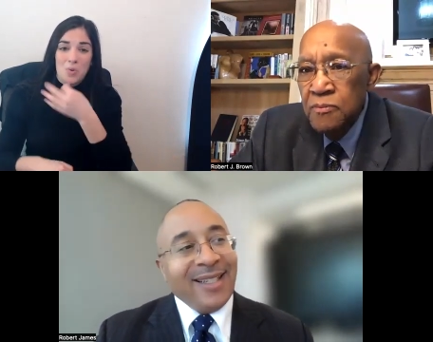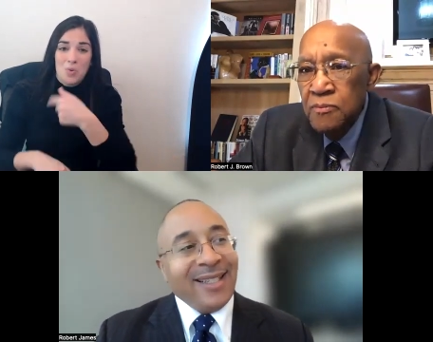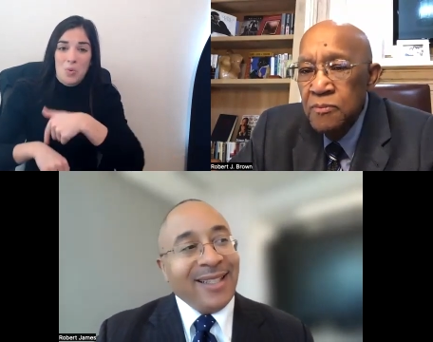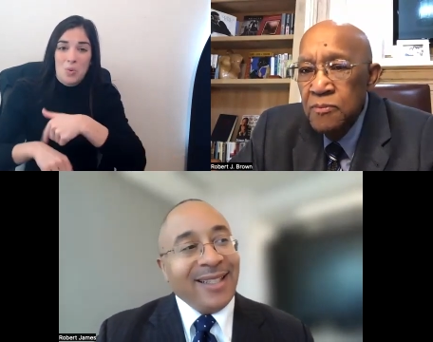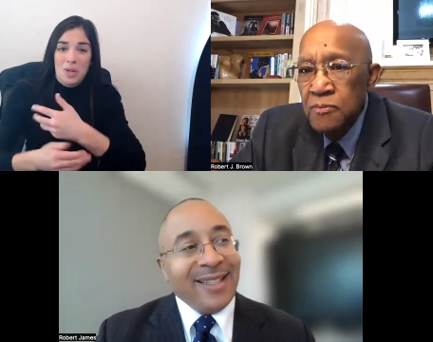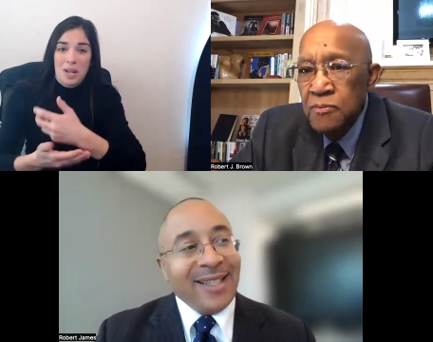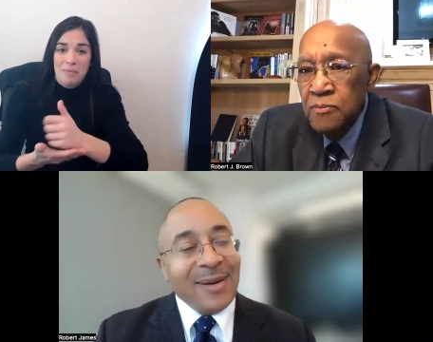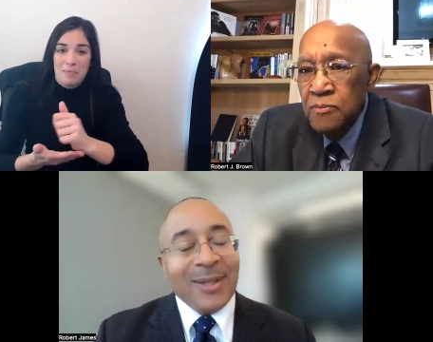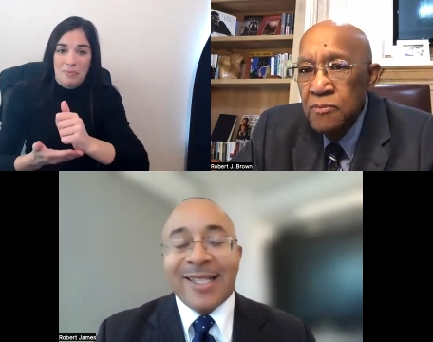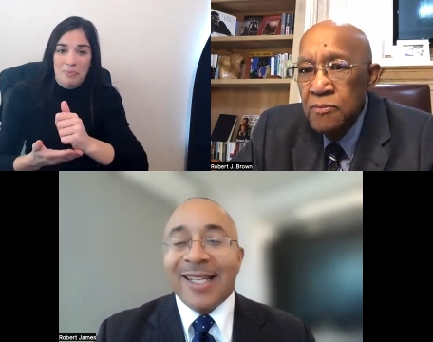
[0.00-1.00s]
Speaker 1: uh, I
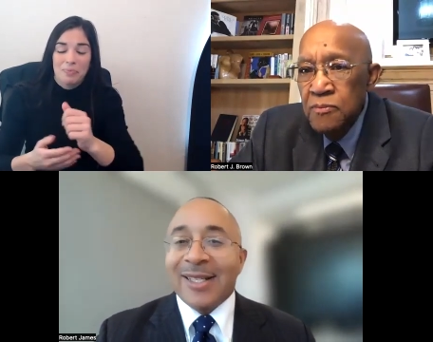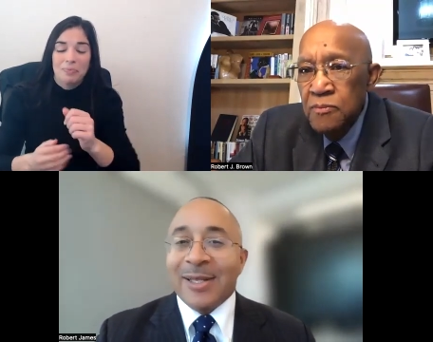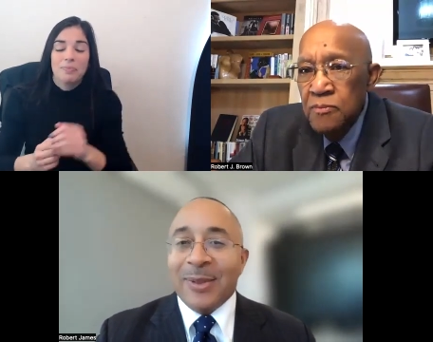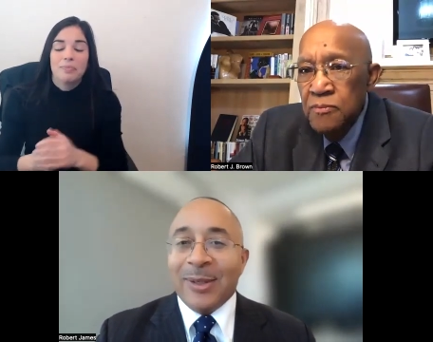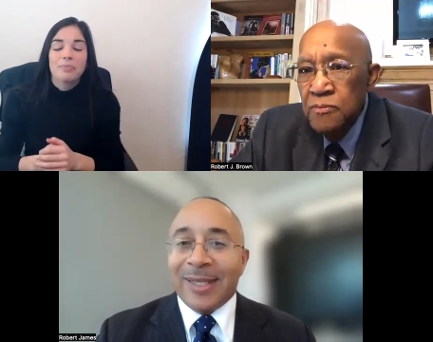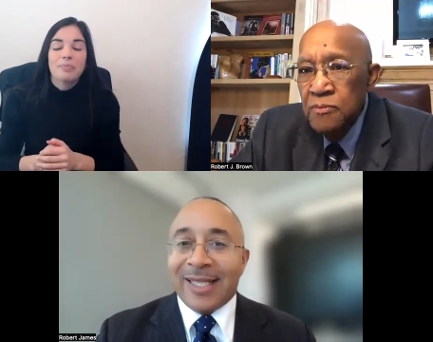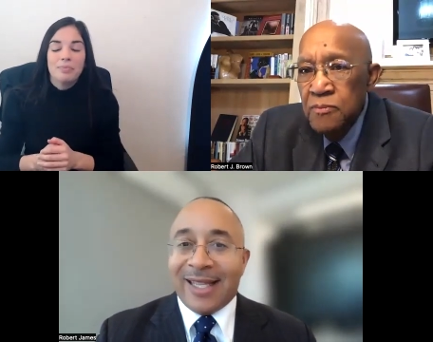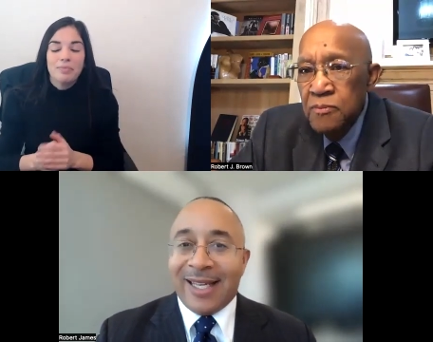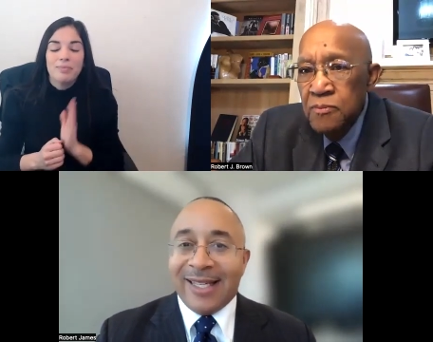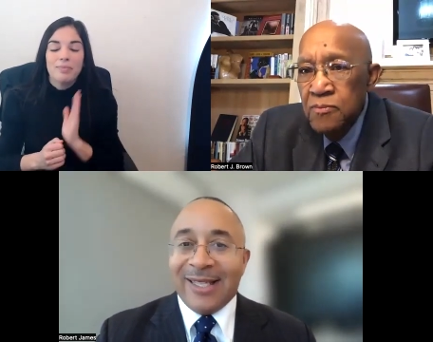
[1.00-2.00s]
want to take this moment to
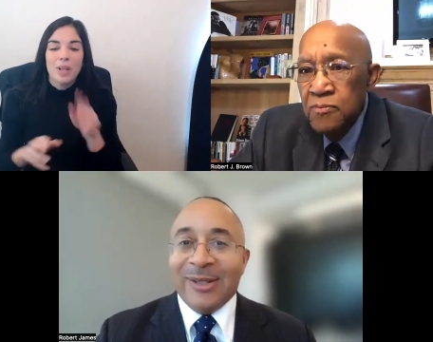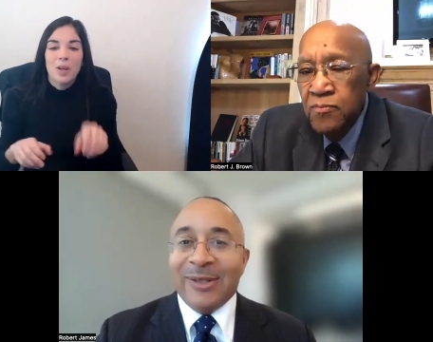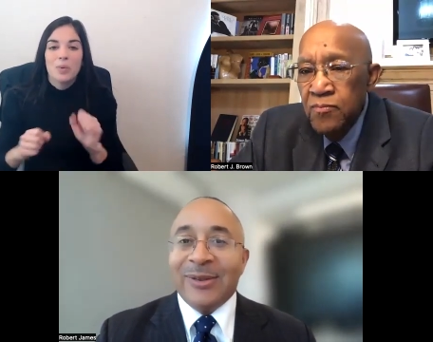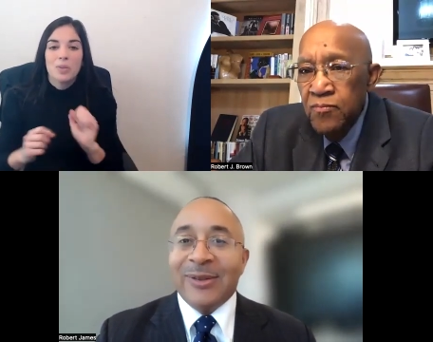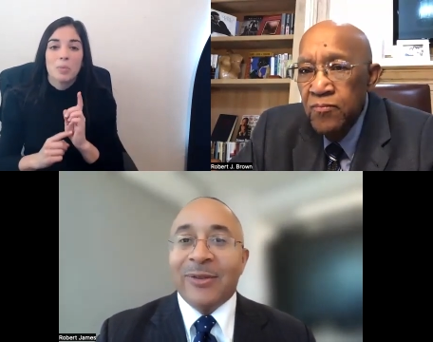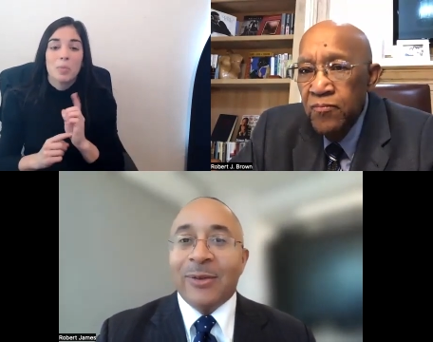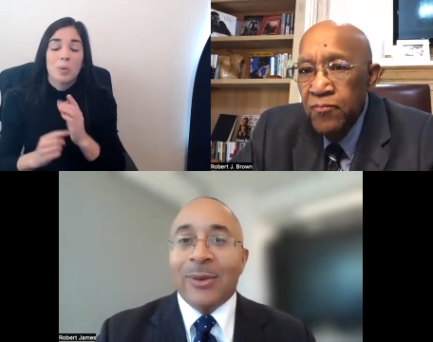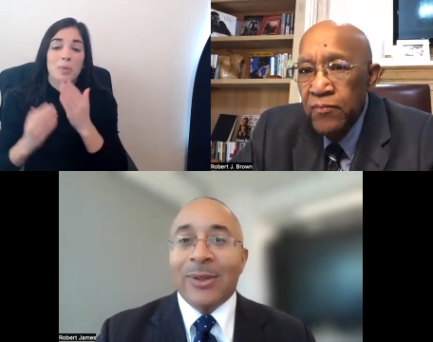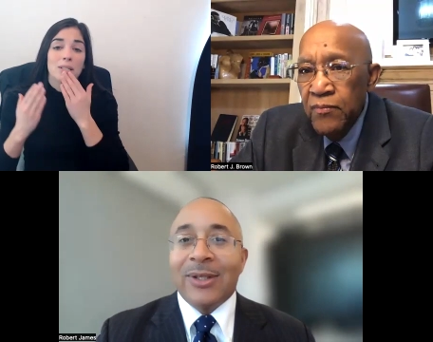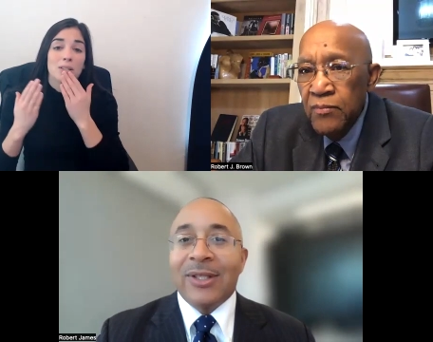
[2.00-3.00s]
thank you
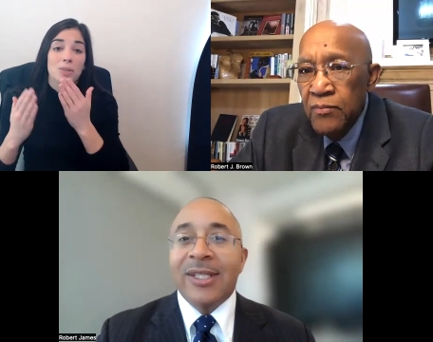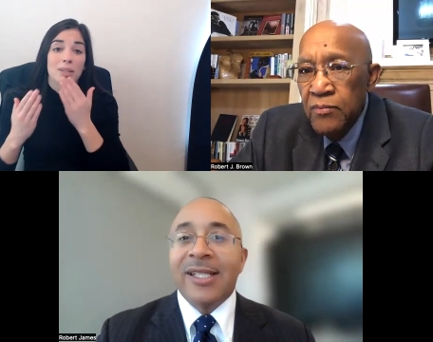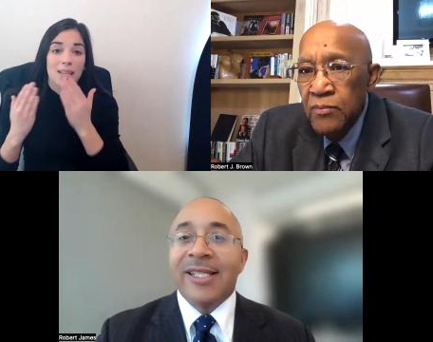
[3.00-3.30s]
for